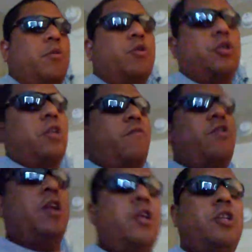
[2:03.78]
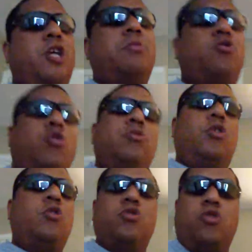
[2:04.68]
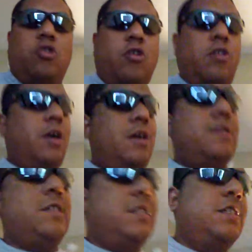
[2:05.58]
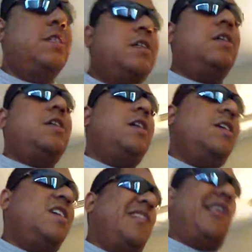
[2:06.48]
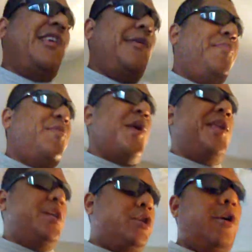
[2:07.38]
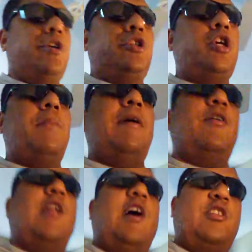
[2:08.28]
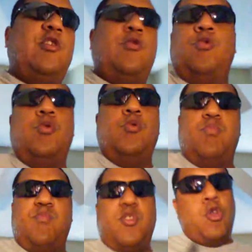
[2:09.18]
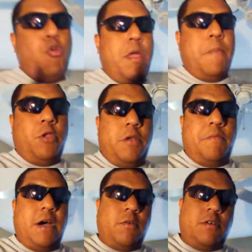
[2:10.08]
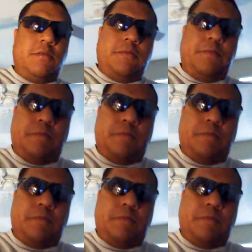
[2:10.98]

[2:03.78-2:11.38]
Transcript: he was undefeated and James Storm's a loser and all that. Uh, and he's talking shit about like the new the new people in power.